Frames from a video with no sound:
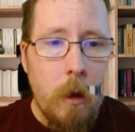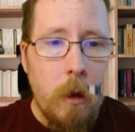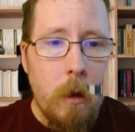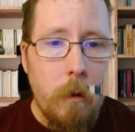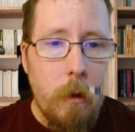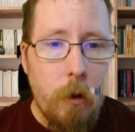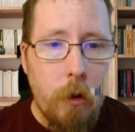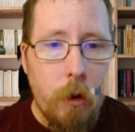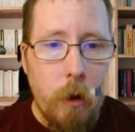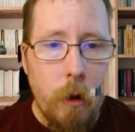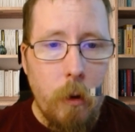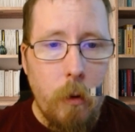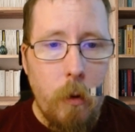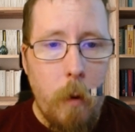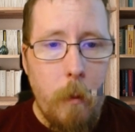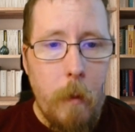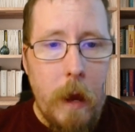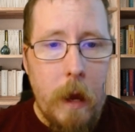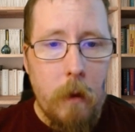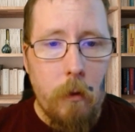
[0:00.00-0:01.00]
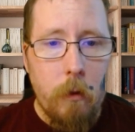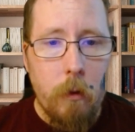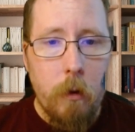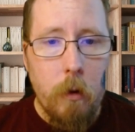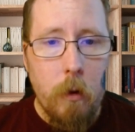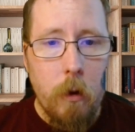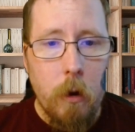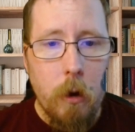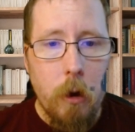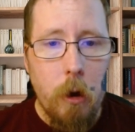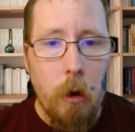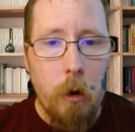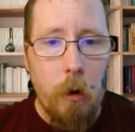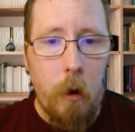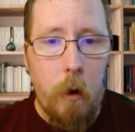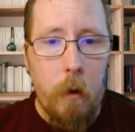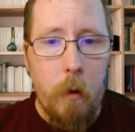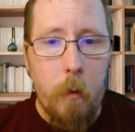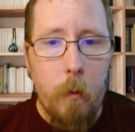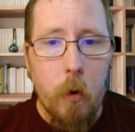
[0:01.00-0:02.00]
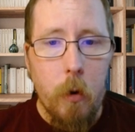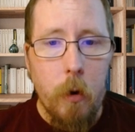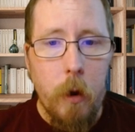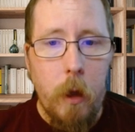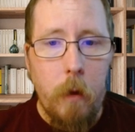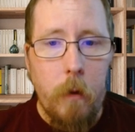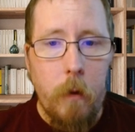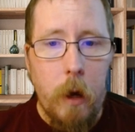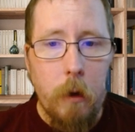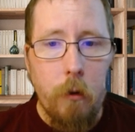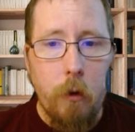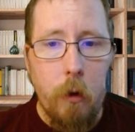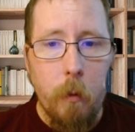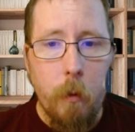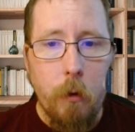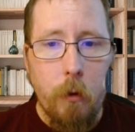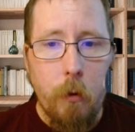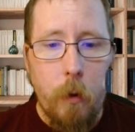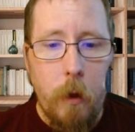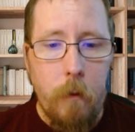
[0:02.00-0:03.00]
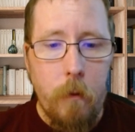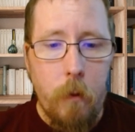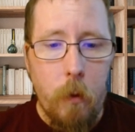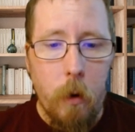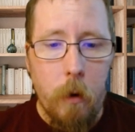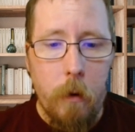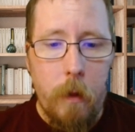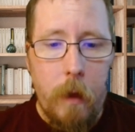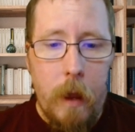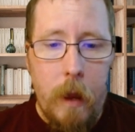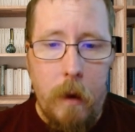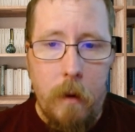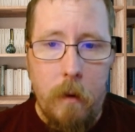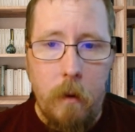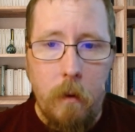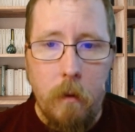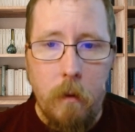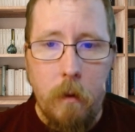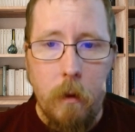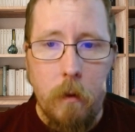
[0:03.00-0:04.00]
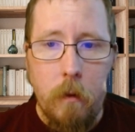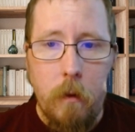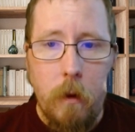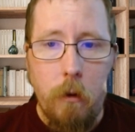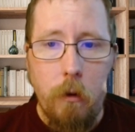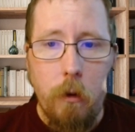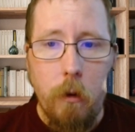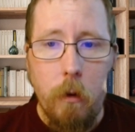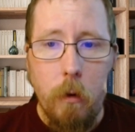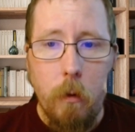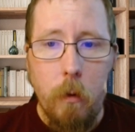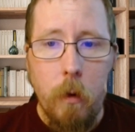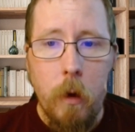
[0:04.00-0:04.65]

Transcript: The Tonkawa massacre occurred on the morning of October 24, 1862,